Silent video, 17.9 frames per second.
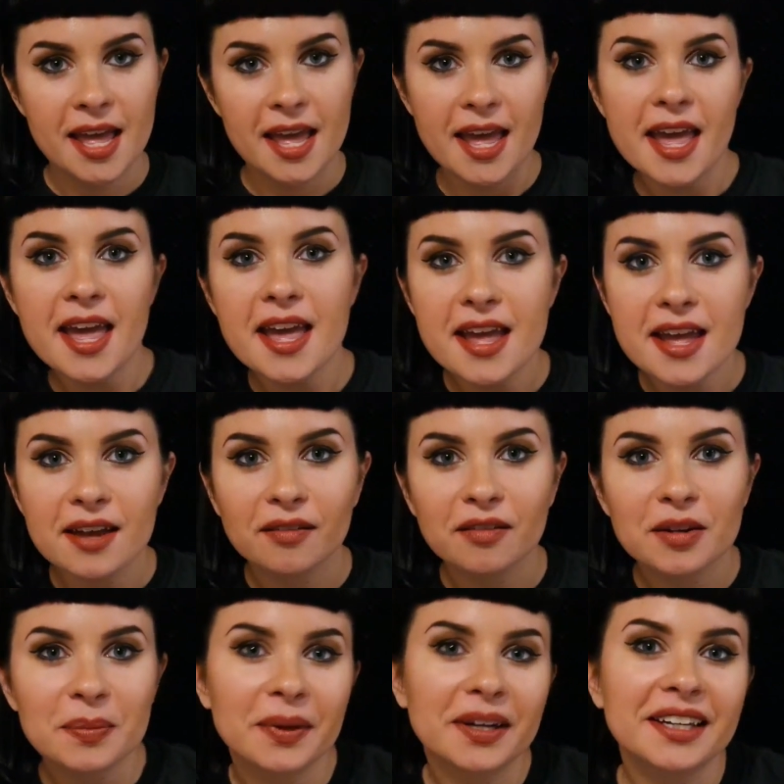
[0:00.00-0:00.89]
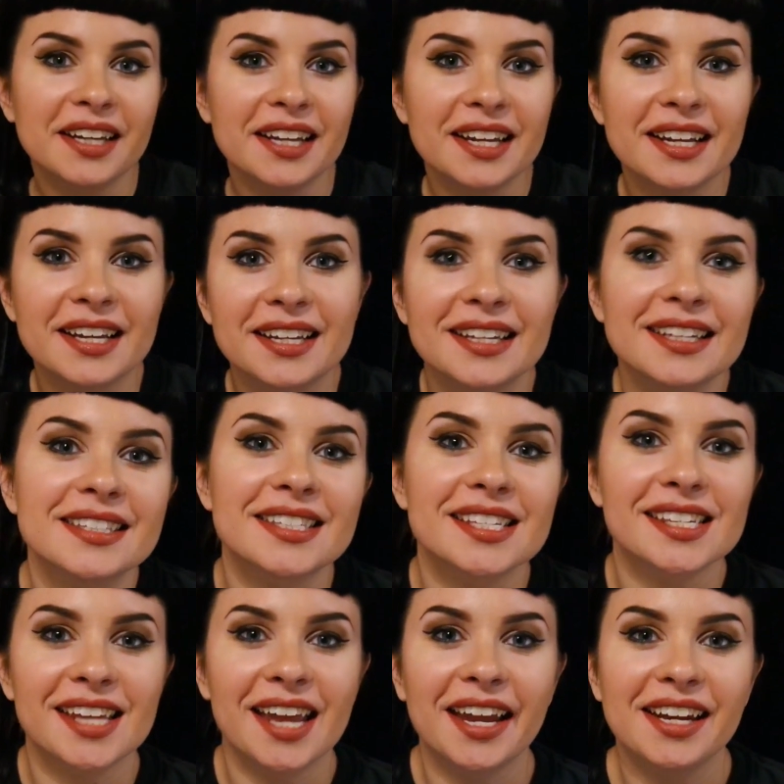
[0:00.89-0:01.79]
Hey everybody,
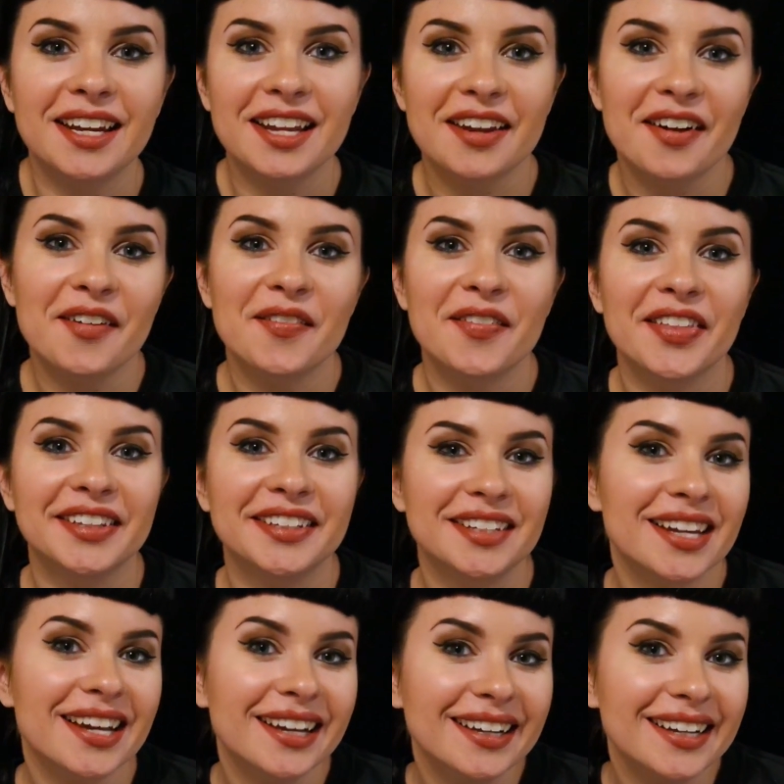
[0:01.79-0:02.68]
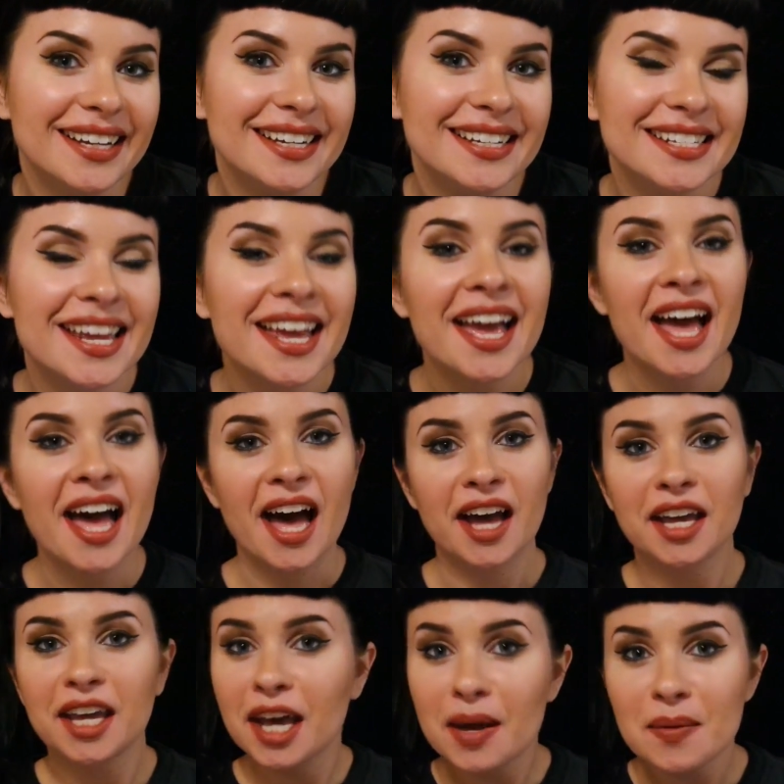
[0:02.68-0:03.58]
it's Katie of the Night
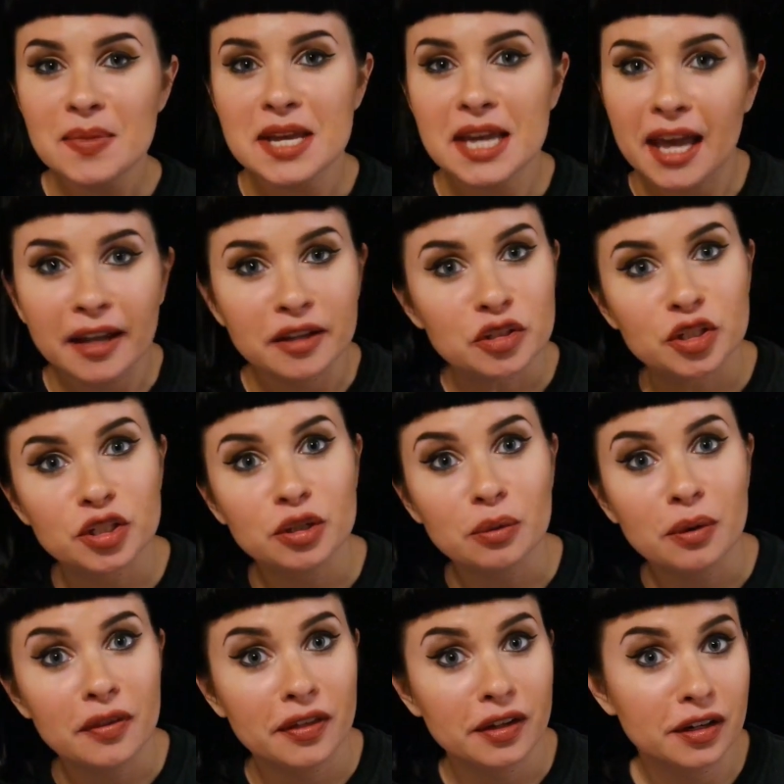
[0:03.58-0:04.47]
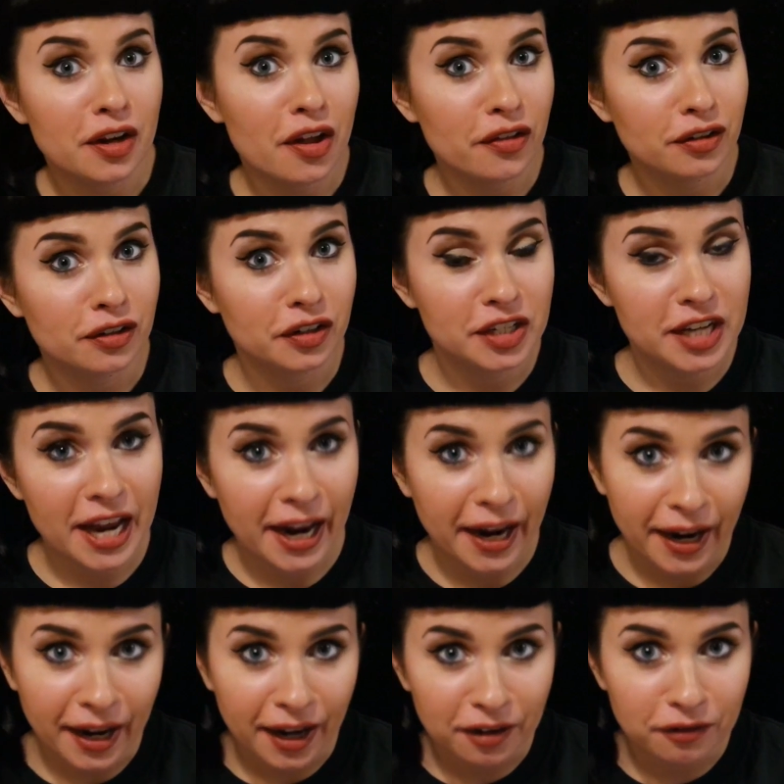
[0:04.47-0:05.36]
coming at you with another
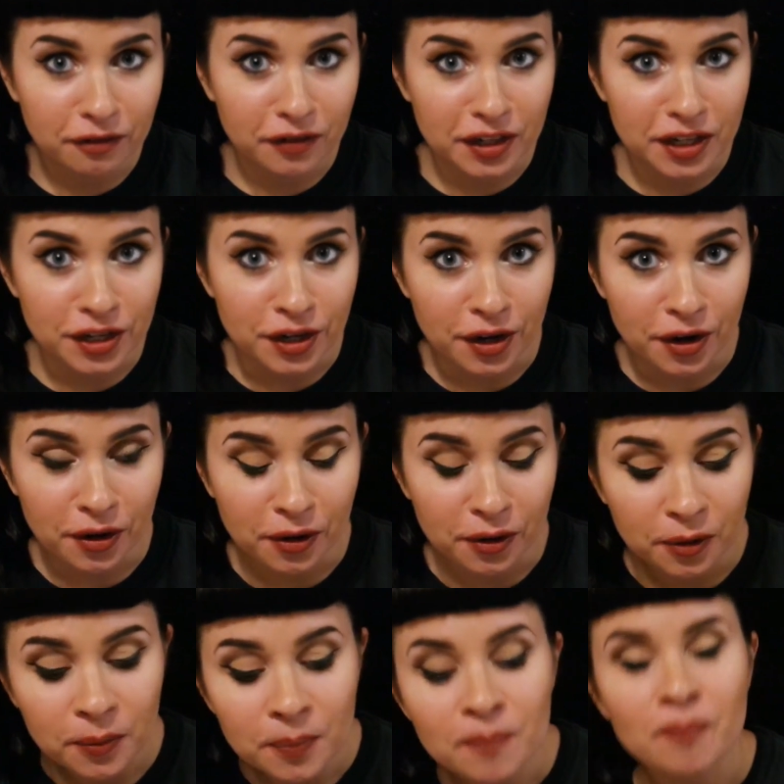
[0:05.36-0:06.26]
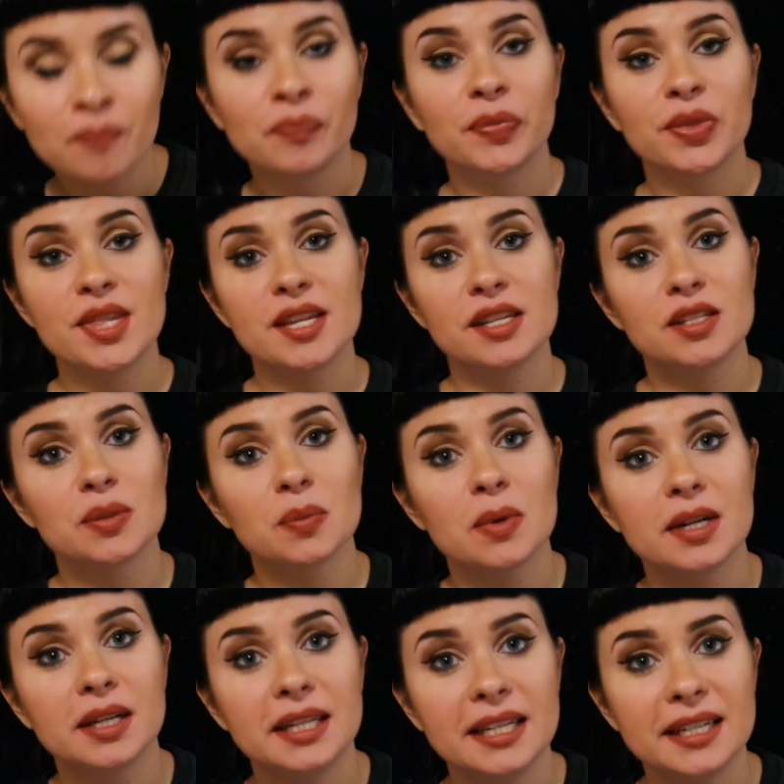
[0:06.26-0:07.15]
tag video. This
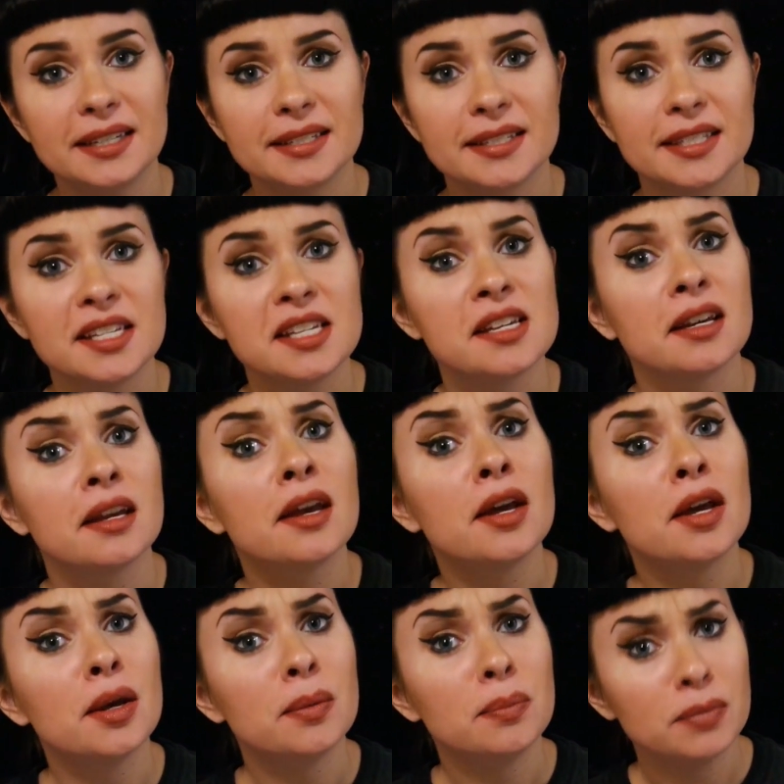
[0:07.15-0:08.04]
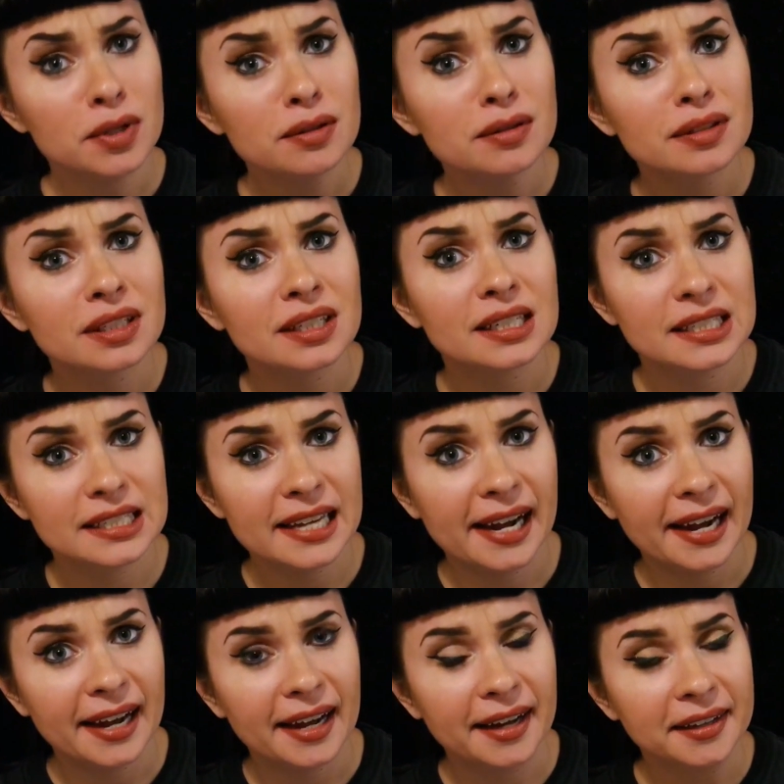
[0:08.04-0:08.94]
one is the music
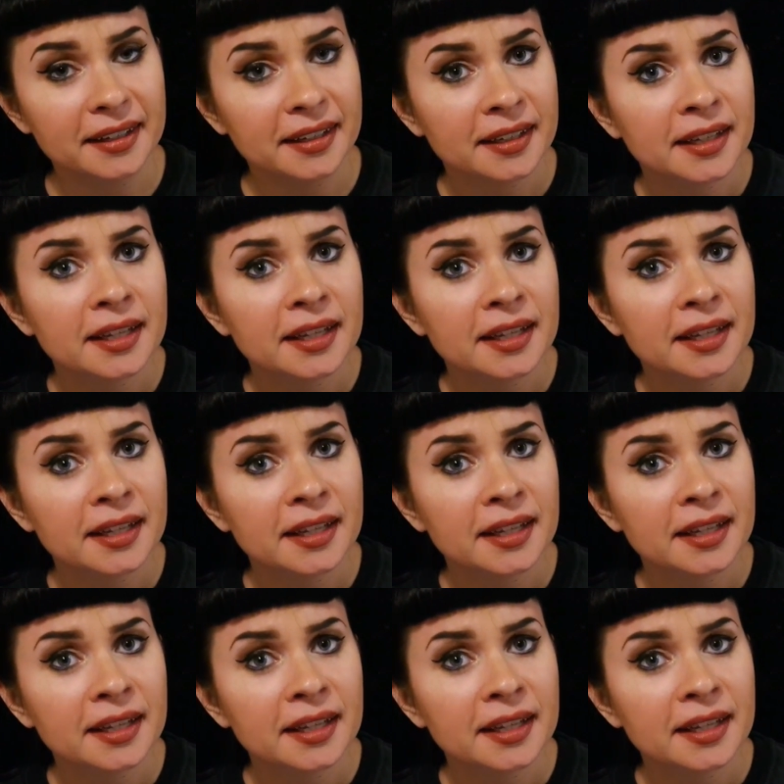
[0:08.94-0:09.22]
tag.